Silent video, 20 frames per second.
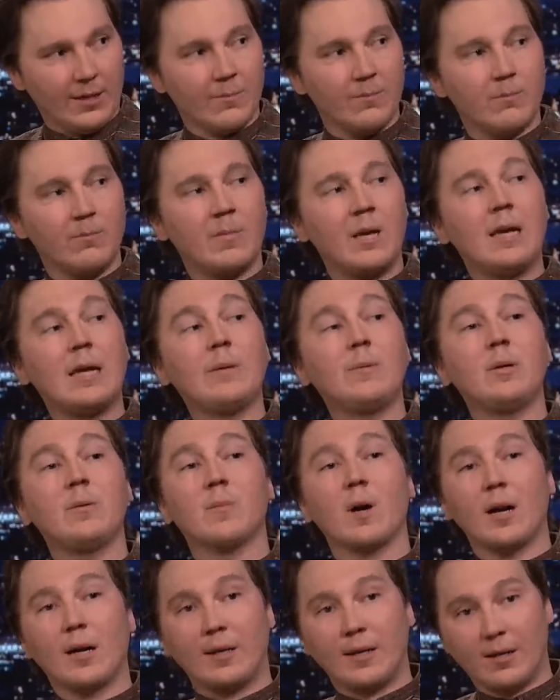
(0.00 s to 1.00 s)
And maybe
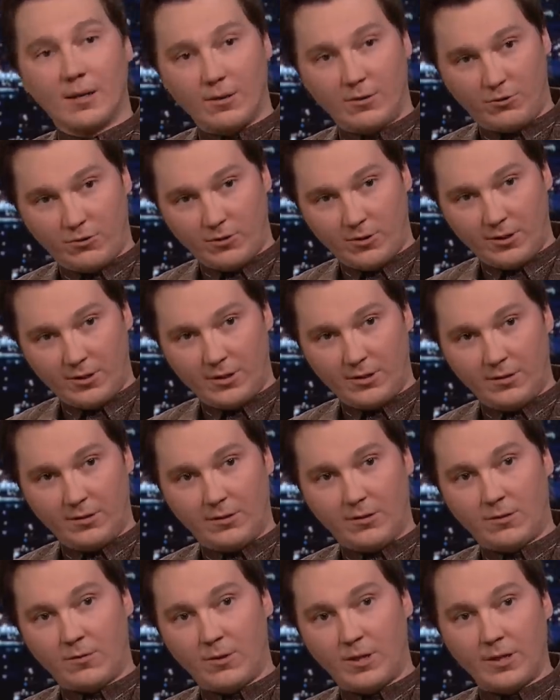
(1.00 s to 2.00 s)
my character doesn't
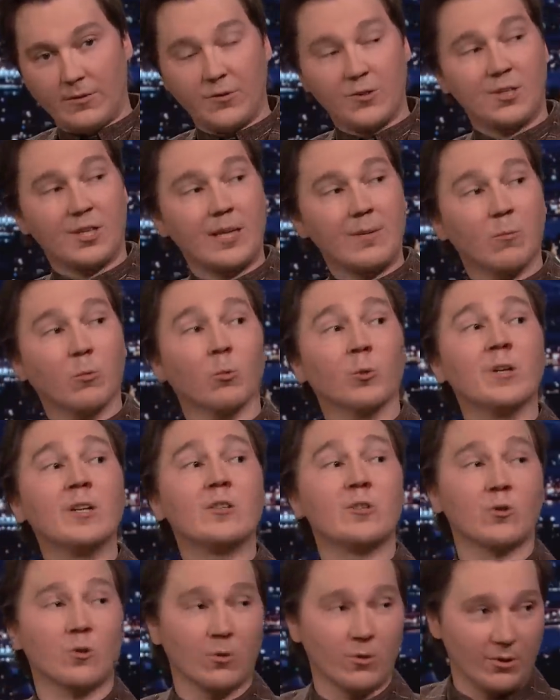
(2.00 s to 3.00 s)
quite have the same
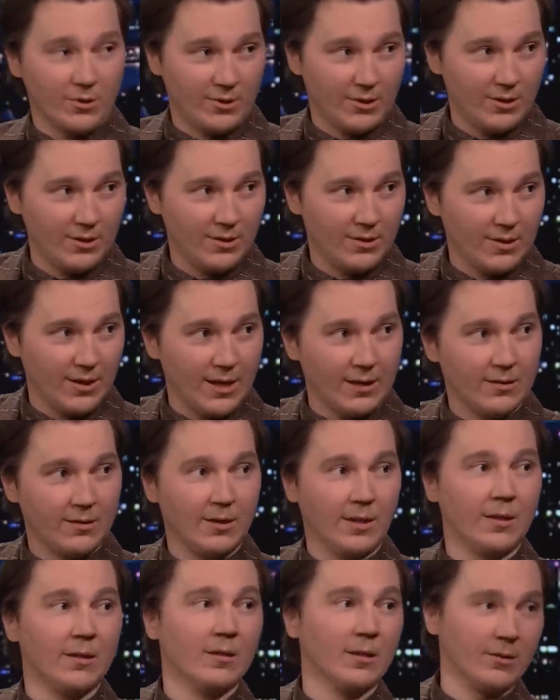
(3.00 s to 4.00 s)
resources as,
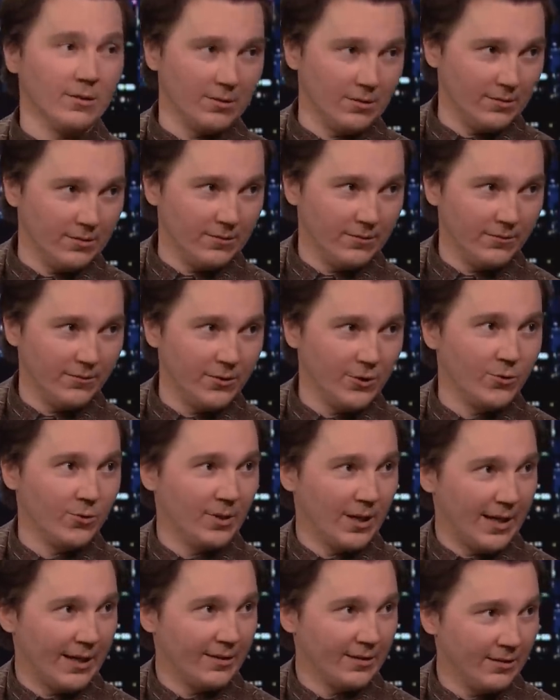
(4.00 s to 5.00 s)
say, another
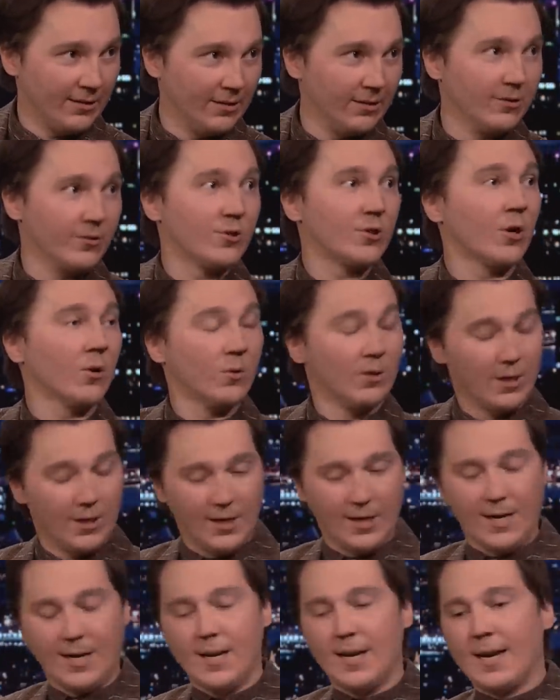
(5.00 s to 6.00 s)
vigilante, and yes. so
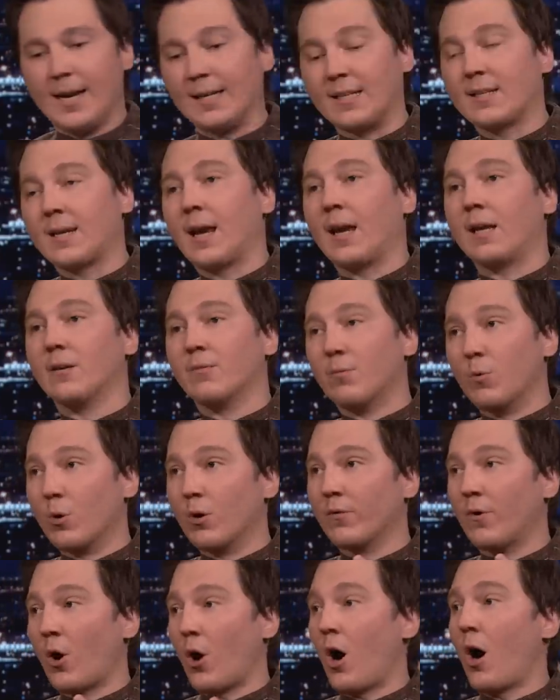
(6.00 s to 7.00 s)
it's kind of more
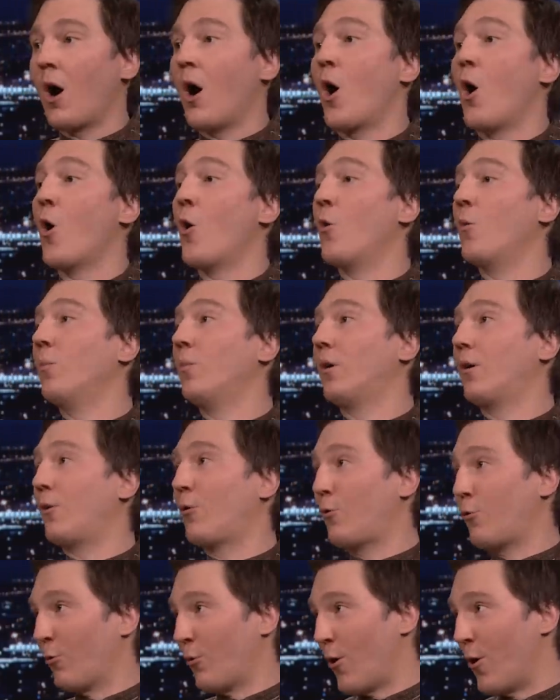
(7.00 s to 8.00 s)
of a, a
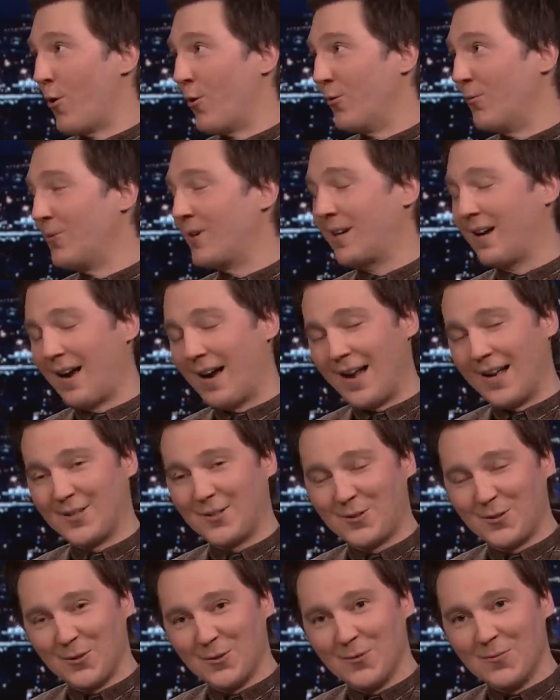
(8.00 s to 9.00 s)
homegrown
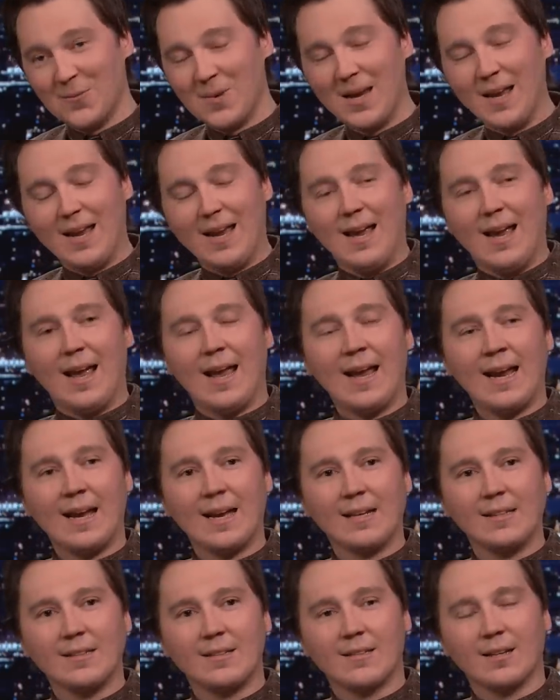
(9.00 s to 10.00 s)
costume.
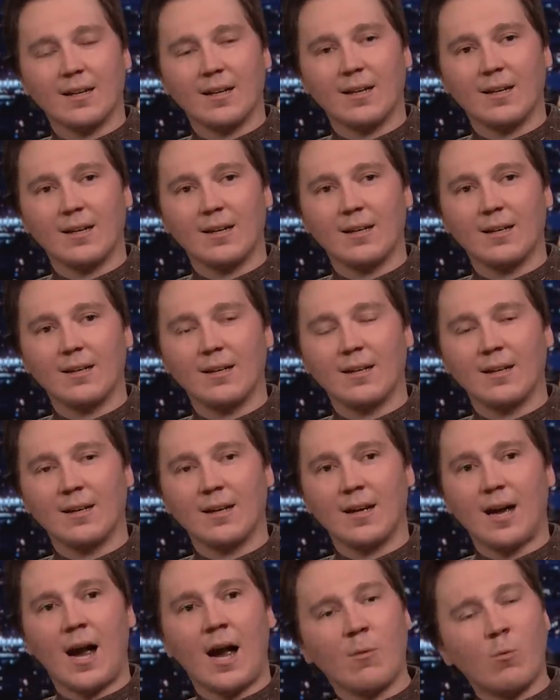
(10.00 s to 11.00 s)
And uh,
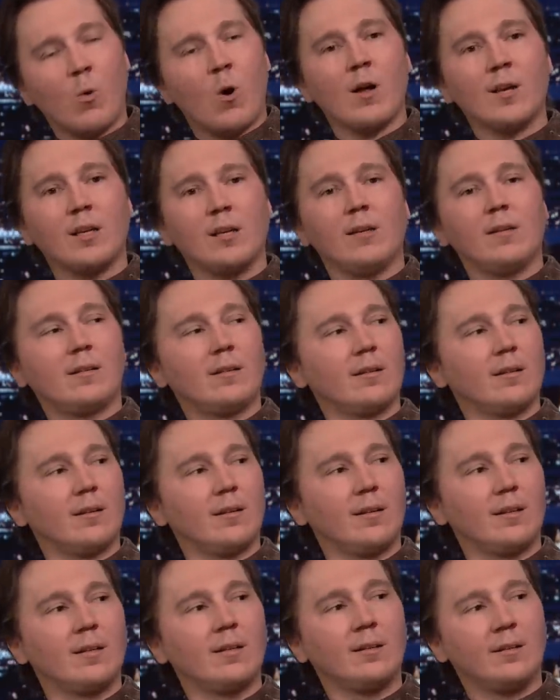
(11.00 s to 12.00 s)
uh, I wanted,
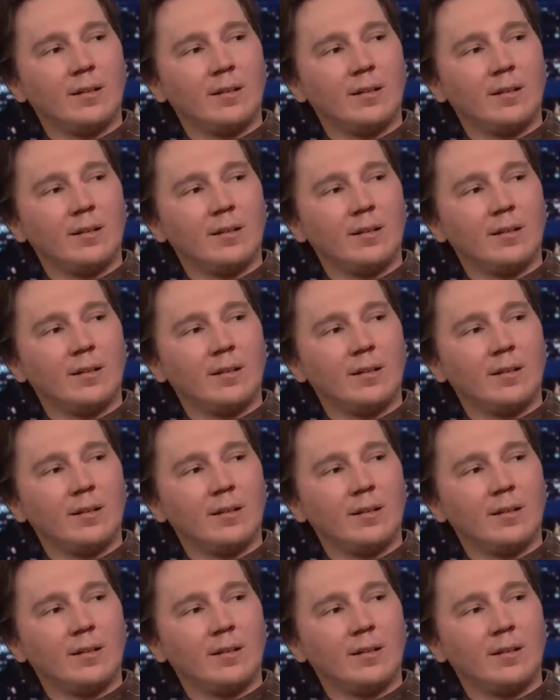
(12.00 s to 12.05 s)
take, yeah.